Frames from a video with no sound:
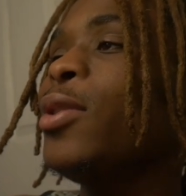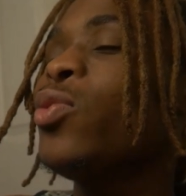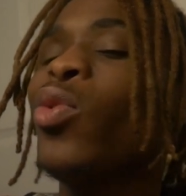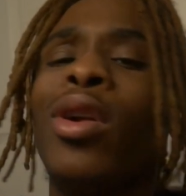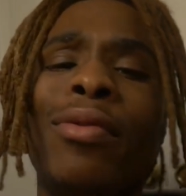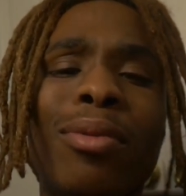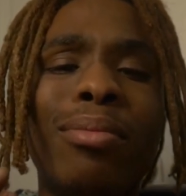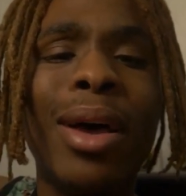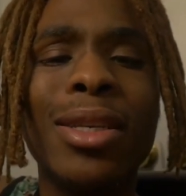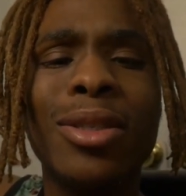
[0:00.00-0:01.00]
this wonderful
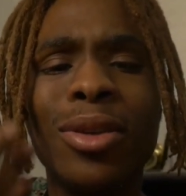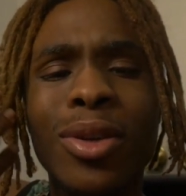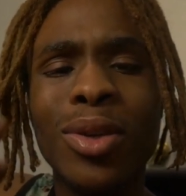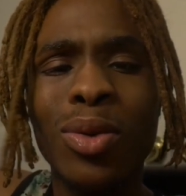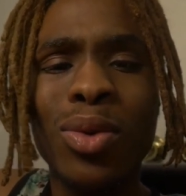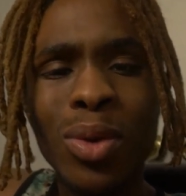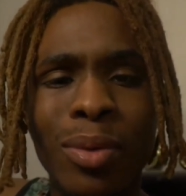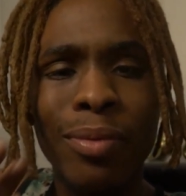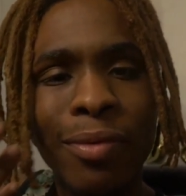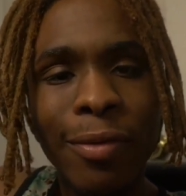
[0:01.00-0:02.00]
master
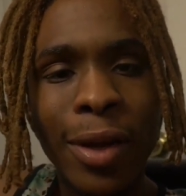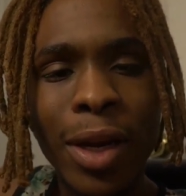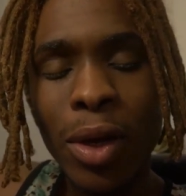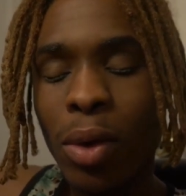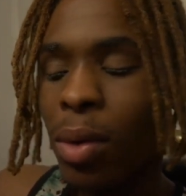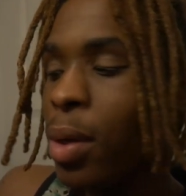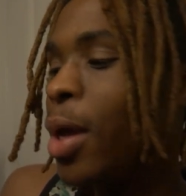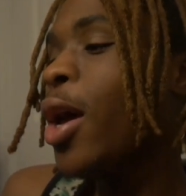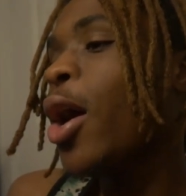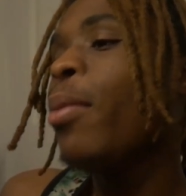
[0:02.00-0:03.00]
YouTube video.
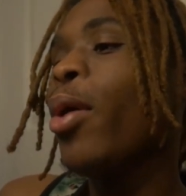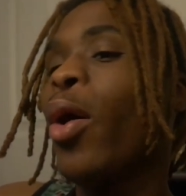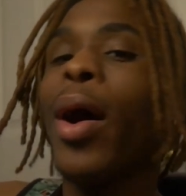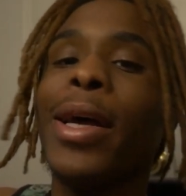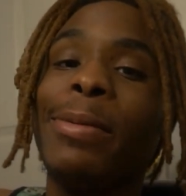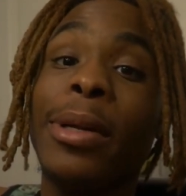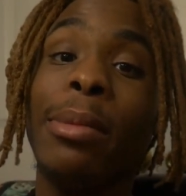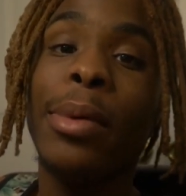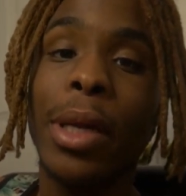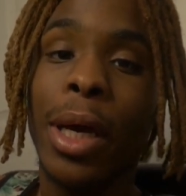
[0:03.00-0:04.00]
Bro, it's been a
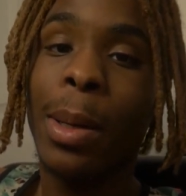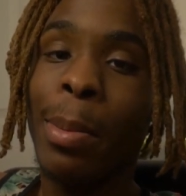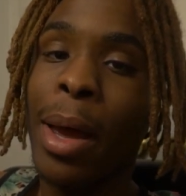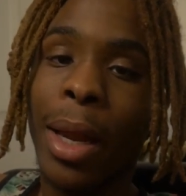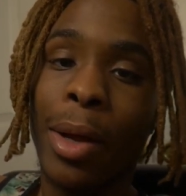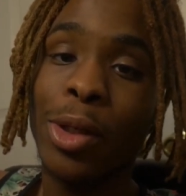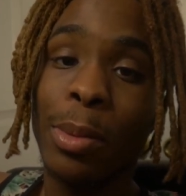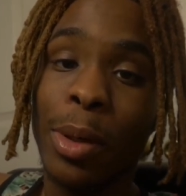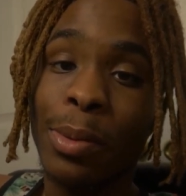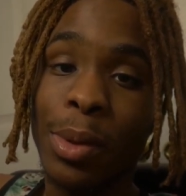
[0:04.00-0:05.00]
minute, I'm not gonna lie to you,
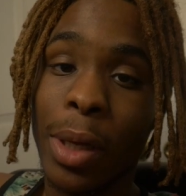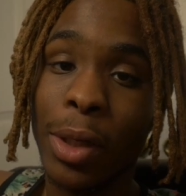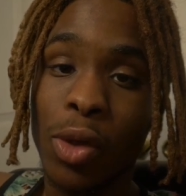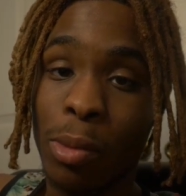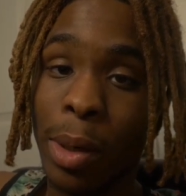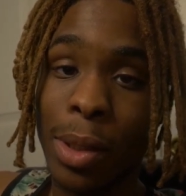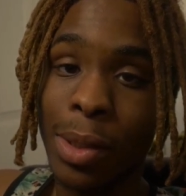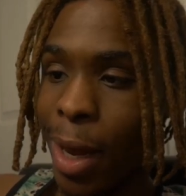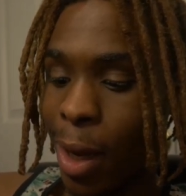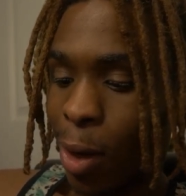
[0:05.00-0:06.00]
bro. It's been like two
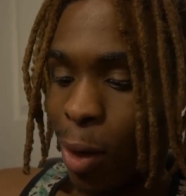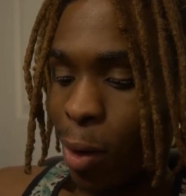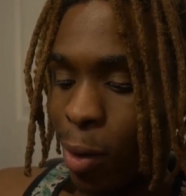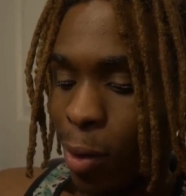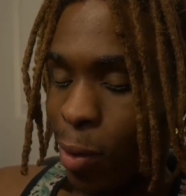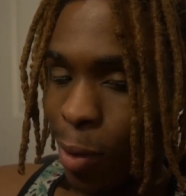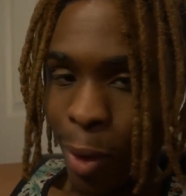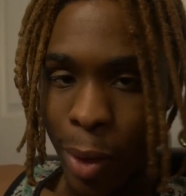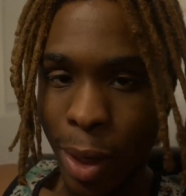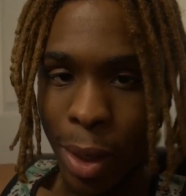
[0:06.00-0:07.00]
months. And
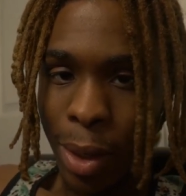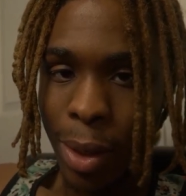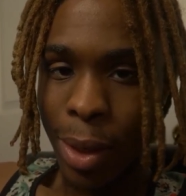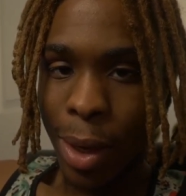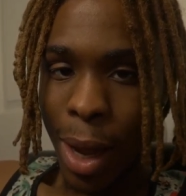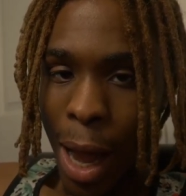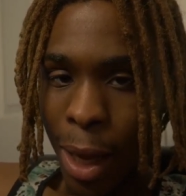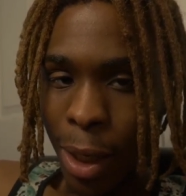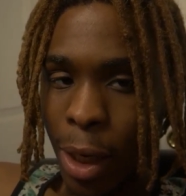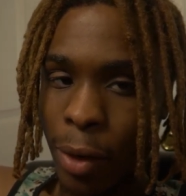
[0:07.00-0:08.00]
no kidding,
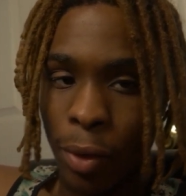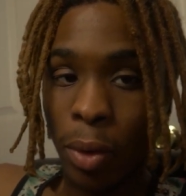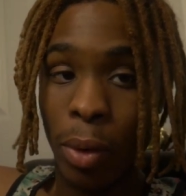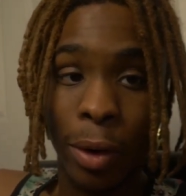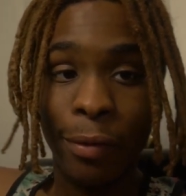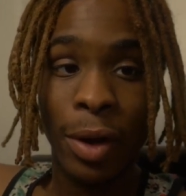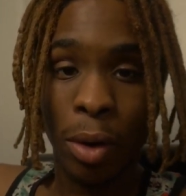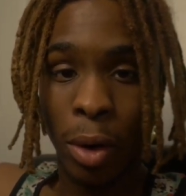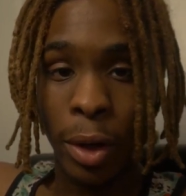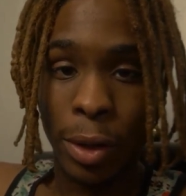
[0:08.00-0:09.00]
I literally recorded a video
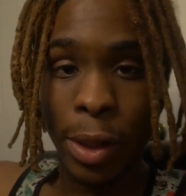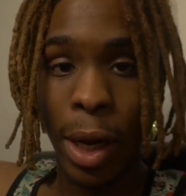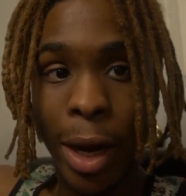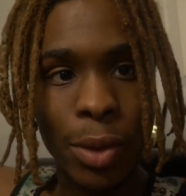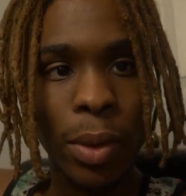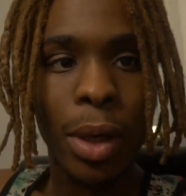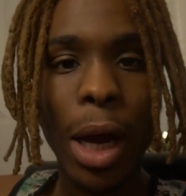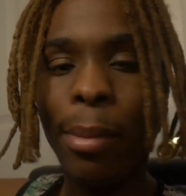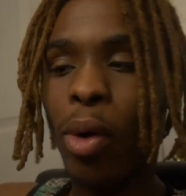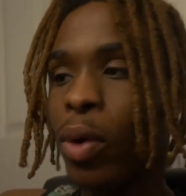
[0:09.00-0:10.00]
earlier today. And I swear to
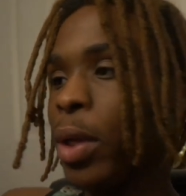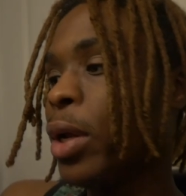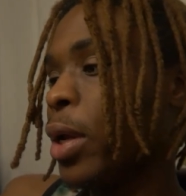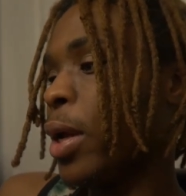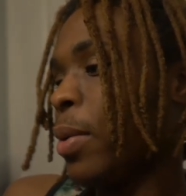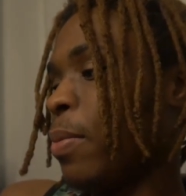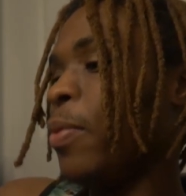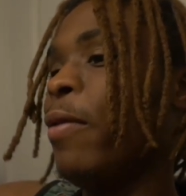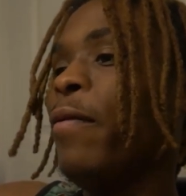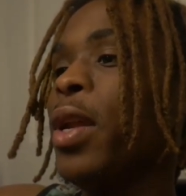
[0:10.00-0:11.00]
God, bro, literally
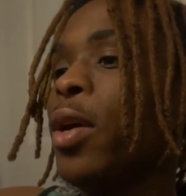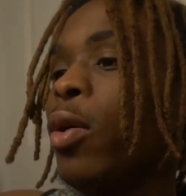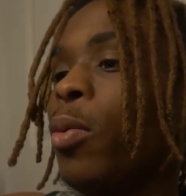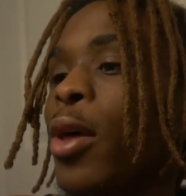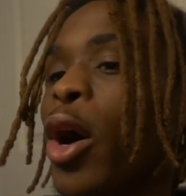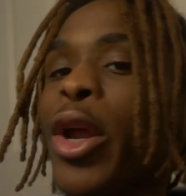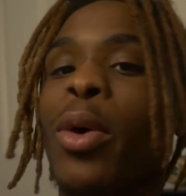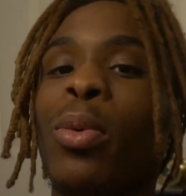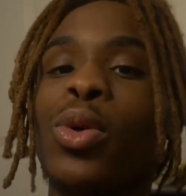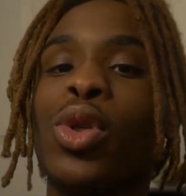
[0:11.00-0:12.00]
the video, the
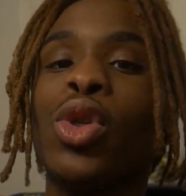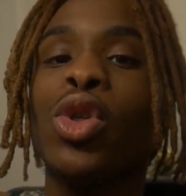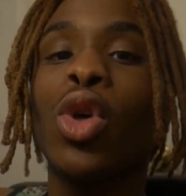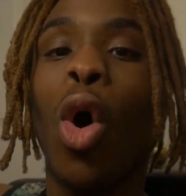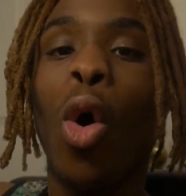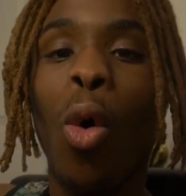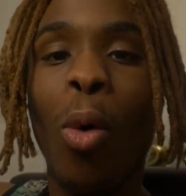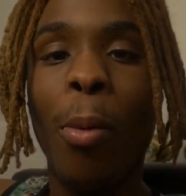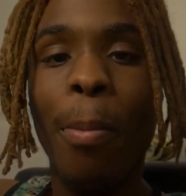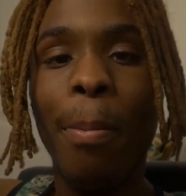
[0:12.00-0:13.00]
audio was
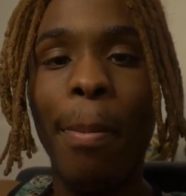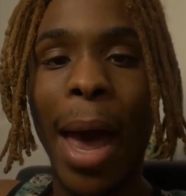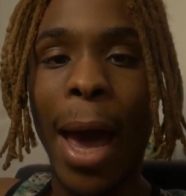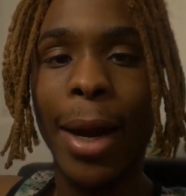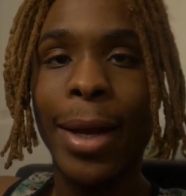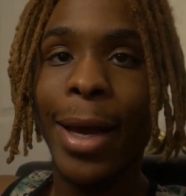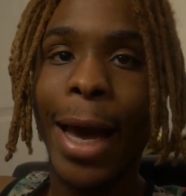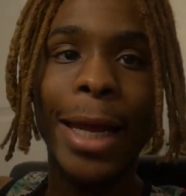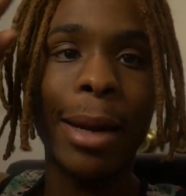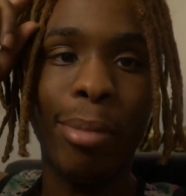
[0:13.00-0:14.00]
so bad.
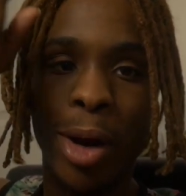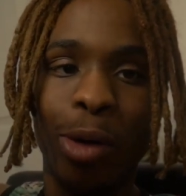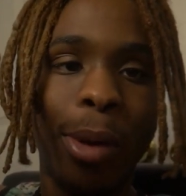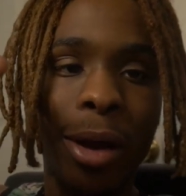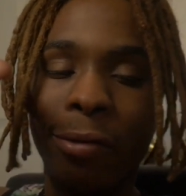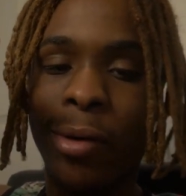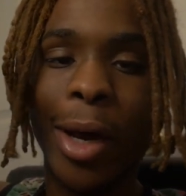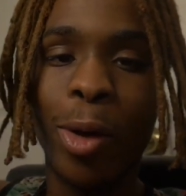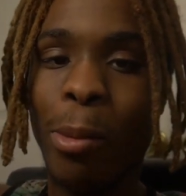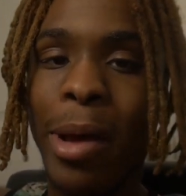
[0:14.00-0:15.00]
Had to get a brand new microphone.
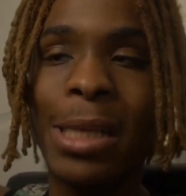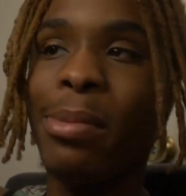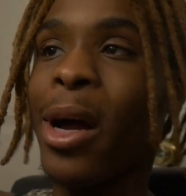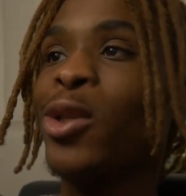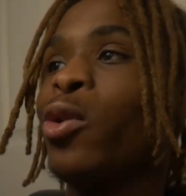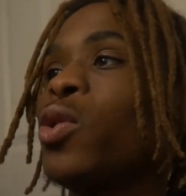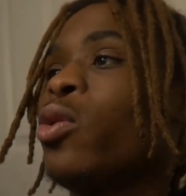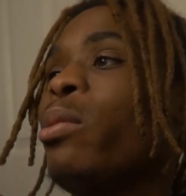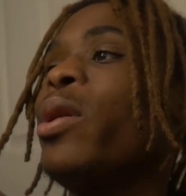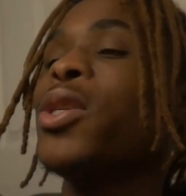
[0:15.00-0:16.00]
Had to go to Best Buy. Drove
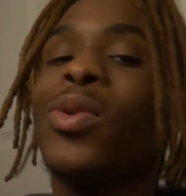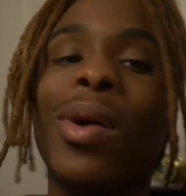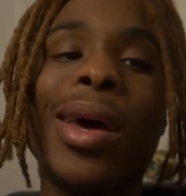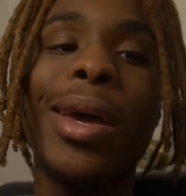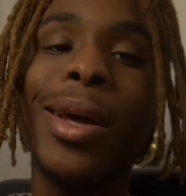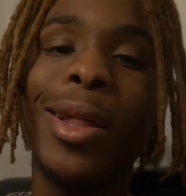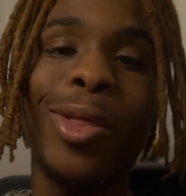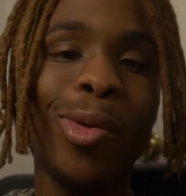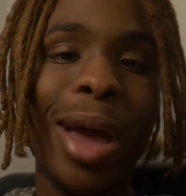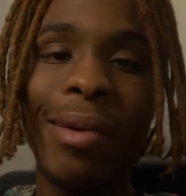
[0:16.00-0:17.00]
20 minutes away
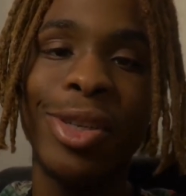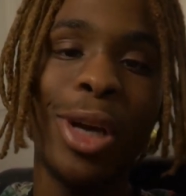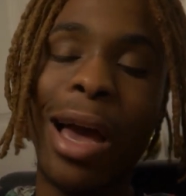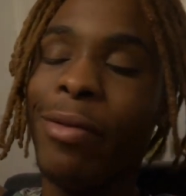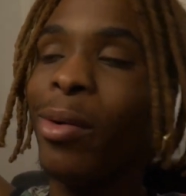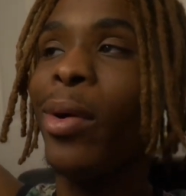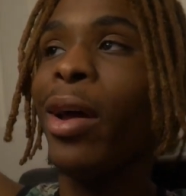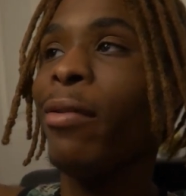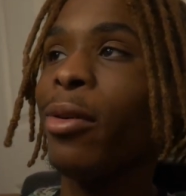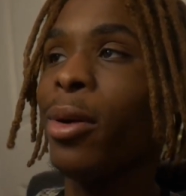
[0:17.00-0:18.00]
through heavy traffic,
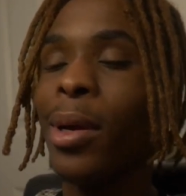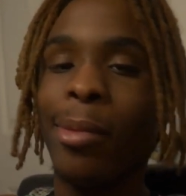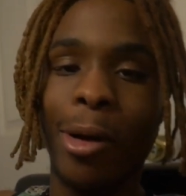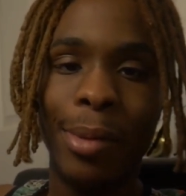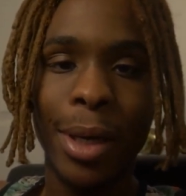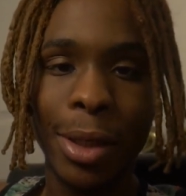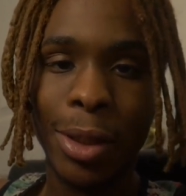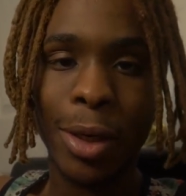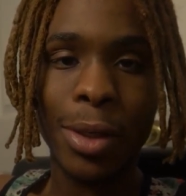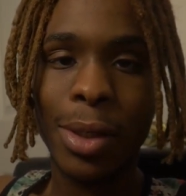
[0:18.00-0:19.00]
whatever. But being in
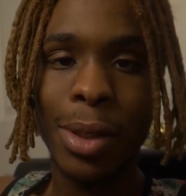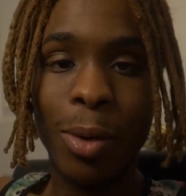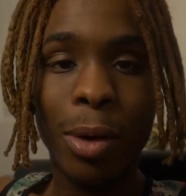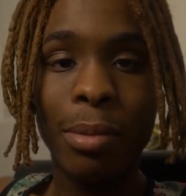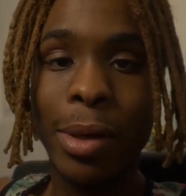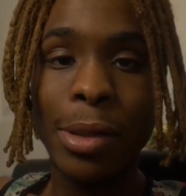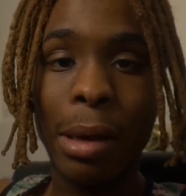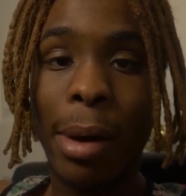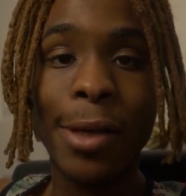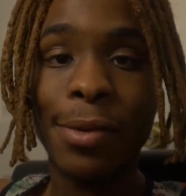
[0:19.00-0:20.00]
Jersey, you can be
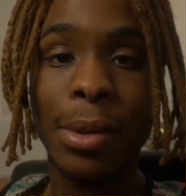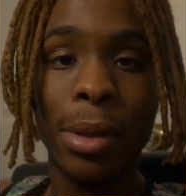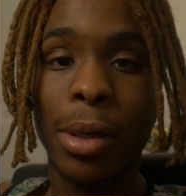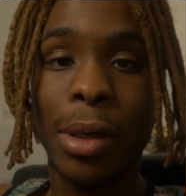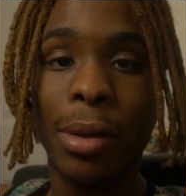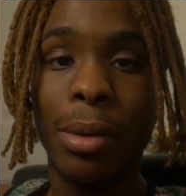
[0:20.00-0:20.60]
10 miles from something